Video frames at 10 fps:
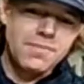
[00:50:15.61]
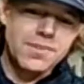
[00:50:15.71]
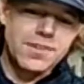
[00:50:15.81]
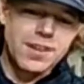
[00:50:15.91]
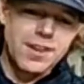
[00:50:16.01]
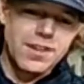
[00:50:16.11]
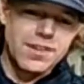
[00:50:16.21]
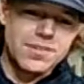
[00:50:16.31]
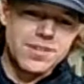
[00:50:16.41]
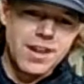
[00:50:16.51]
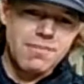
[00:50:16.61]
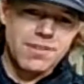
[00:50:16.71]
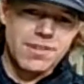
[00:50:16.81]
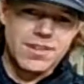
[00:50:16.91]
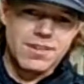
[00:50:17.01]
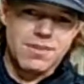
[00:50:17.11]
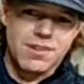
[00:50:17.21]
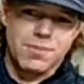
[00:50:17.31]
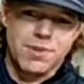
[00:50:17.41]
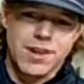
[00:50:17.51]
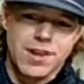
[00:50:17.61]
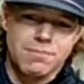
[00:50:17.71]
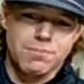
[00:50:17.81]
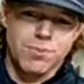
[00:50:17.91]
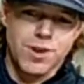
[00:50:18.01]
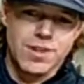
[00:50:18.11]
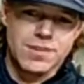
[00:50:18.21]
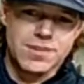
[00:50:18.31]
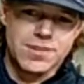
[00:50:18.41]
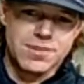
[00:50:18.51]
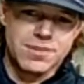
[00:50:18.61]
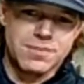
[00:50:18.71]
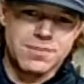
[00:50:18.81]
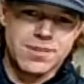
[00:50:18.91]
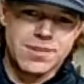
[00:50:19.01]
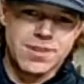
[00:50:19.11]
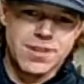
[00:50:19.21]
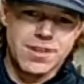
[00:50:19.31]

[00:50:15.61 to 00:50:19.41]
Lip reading: after college, not really knowing what I wanted to do,